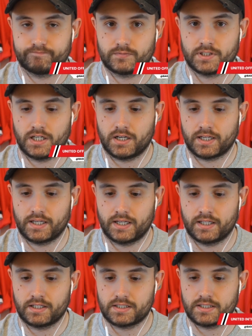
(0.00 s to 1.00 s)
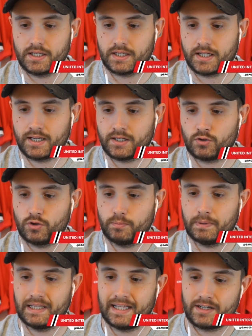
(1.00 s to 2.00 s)
target, and it's a guy called
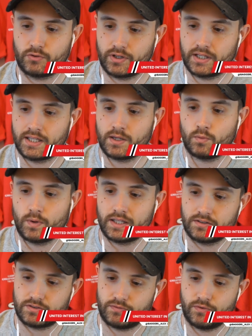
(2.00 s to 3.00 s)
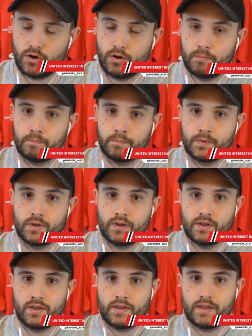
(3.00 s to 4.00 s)
Pellegrini. And he went from
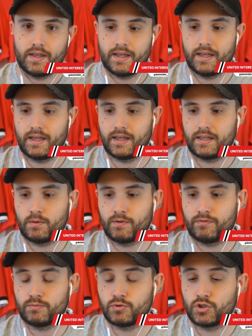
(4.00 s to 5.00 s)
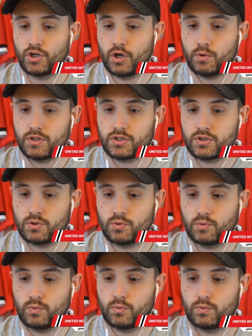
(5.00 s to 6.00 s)
uh, he went from Genoa
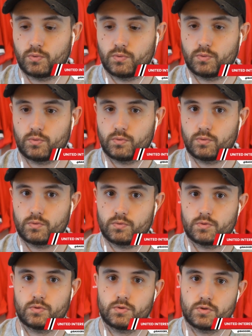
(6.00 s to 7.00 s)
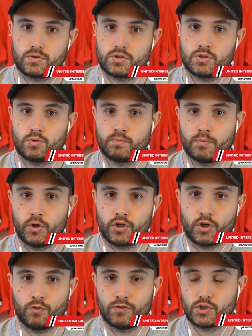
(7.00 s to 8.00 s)
to to
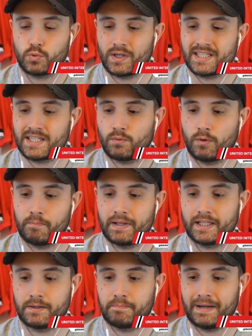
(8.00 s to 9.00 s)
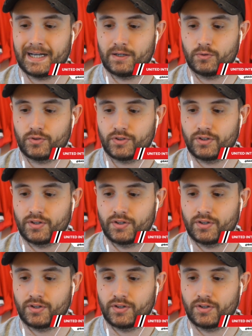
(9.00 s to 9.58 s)
Monaco for twenty one million pound